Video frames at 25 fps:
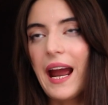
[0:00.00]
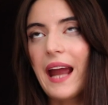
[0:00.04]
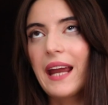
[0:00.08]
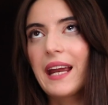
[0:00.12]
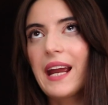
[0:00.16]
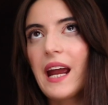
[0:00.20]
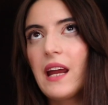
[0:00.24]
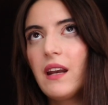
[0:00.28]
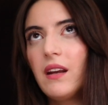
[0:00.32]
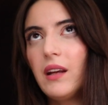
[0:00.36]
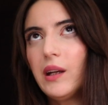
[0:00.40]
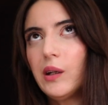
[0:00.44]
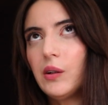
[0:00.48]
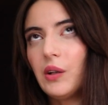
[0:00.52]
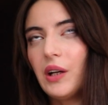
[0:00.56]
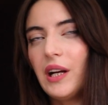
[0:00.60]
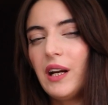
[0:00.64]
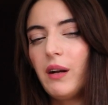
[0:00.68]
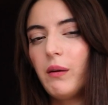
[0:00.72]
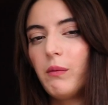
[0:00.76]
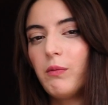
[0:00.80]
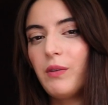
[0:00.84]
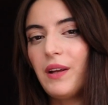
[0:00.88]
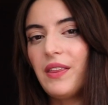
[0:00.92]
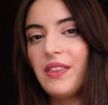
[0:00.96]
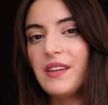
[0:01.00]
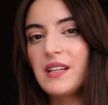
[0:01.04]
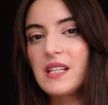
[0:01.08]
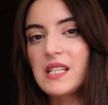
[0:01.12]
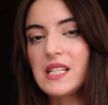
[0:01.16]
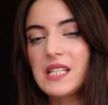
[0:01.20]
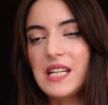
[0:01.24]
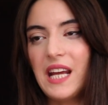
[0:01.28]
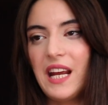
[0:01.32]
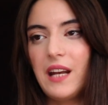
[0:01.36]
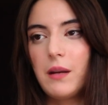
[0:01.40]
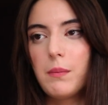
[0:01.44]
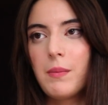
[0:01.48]
I kind of agree with the
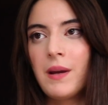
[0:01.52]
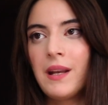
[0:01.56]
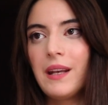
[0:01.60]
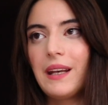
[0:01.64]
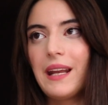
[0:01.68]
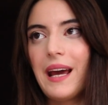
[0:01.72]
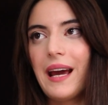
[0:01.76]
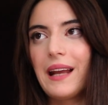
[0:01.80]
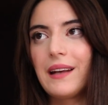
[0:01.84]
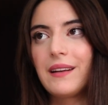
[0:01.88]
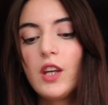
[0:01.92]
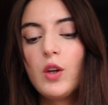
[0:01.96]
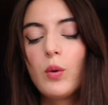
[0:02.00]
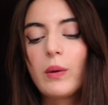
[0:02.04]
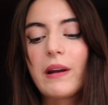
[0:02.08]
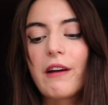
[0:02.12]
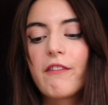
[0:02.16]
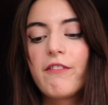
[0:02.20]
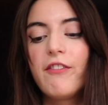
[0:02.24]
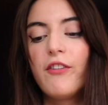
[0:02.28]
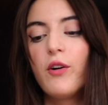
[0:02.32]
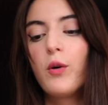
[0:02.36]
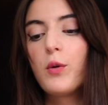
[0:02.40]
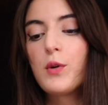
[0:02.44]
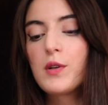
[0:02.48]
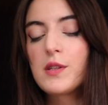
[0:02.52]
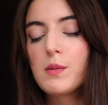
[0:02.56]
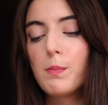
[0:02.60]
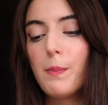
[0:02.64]
statement that you can focus